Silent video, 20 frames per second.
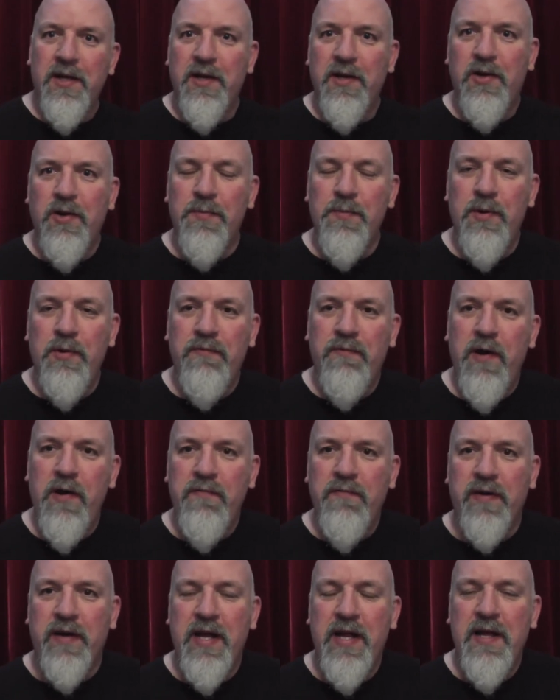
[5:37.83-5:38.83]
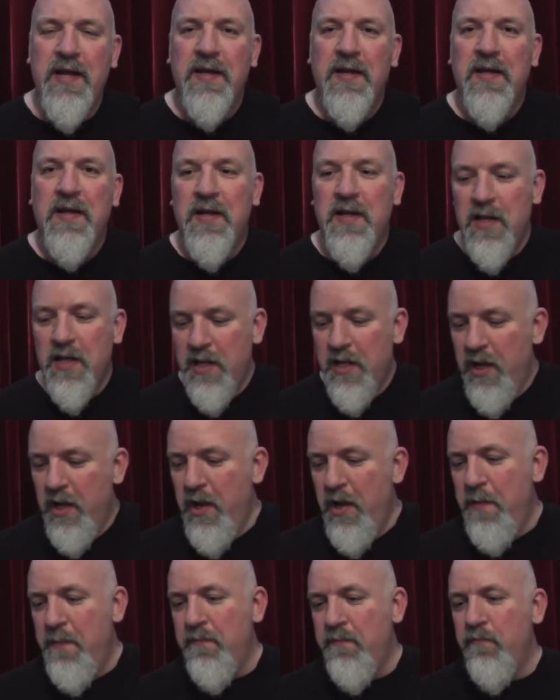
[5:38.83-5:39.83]
Got to move over now.
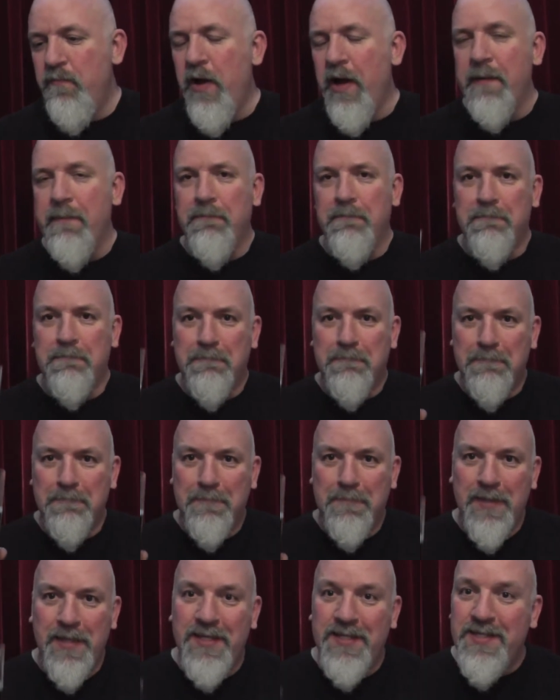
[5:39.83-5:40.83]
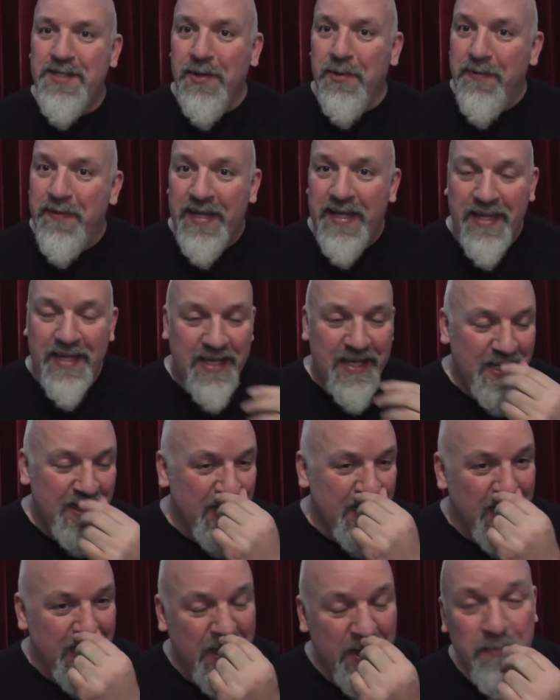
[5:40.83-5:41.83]
Um, right. Sorry.
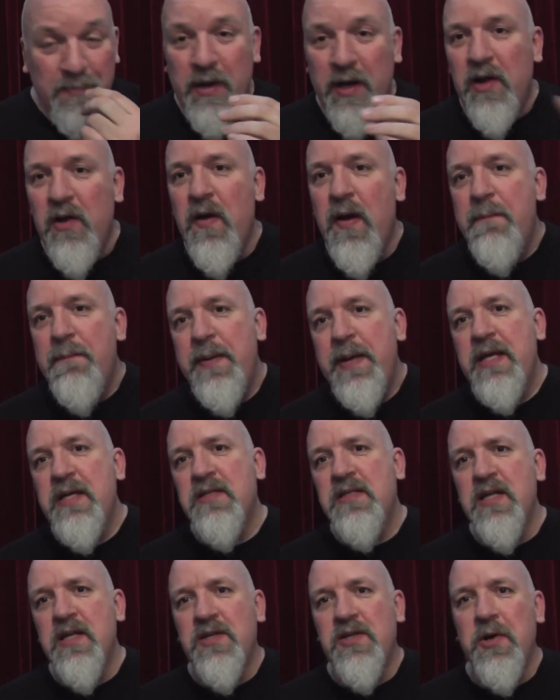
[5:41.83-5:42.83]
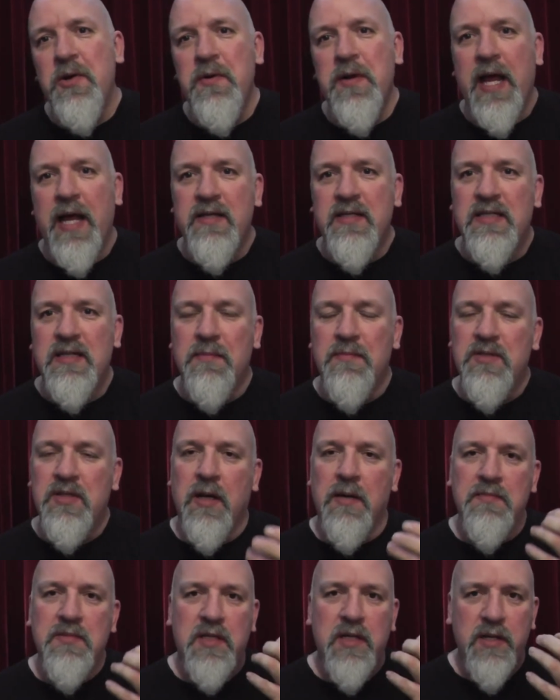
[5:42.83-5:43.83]
But I like beers that do that
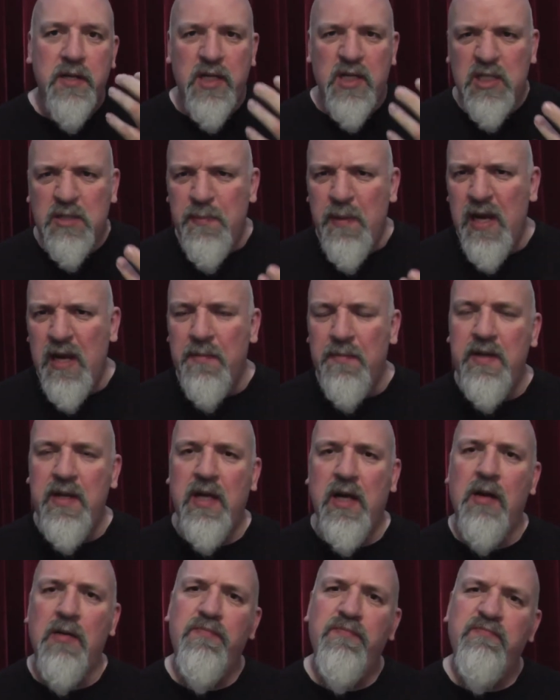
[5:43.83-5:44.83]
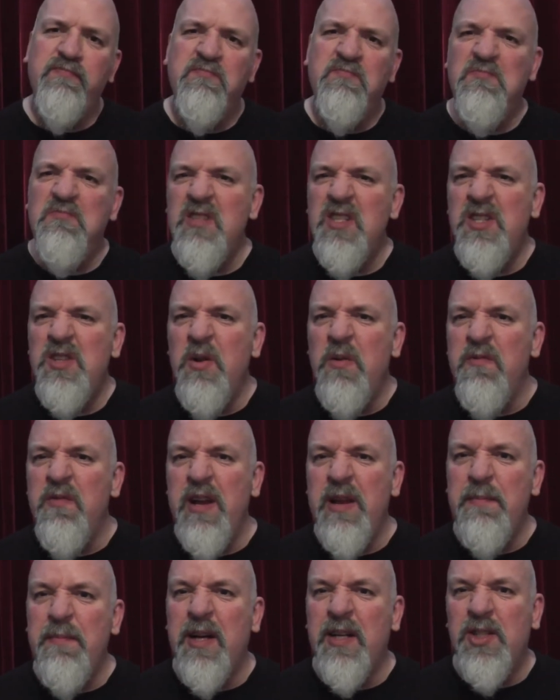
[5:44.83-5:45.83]
sometimes. That you smell them and you go, there's not
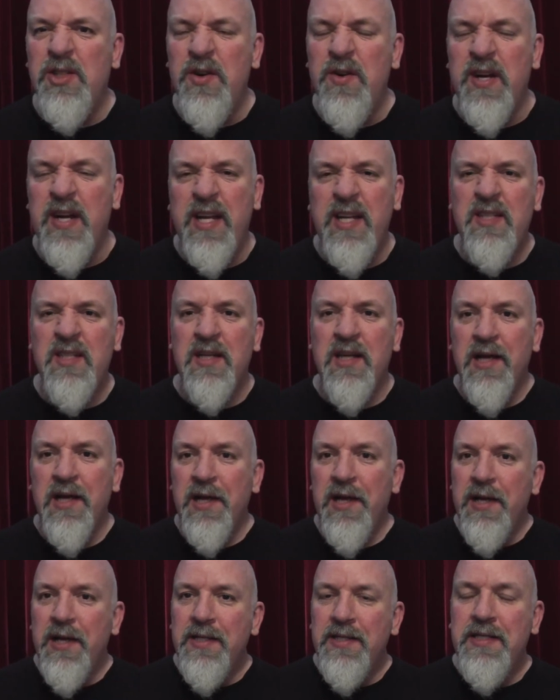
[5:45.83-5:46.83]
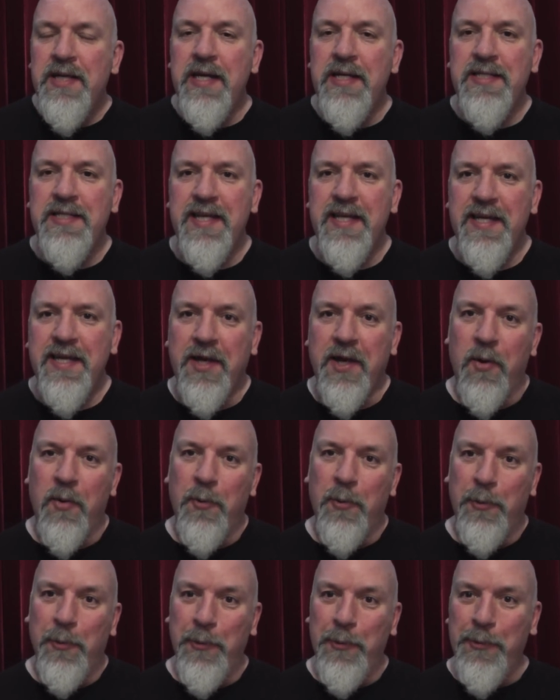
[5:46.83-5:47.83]
really much on this. Taste it and you go,
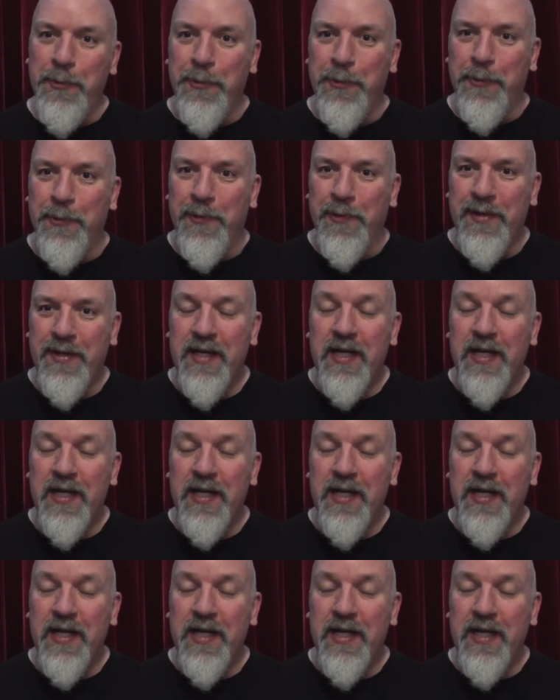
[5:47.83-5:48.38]
oh.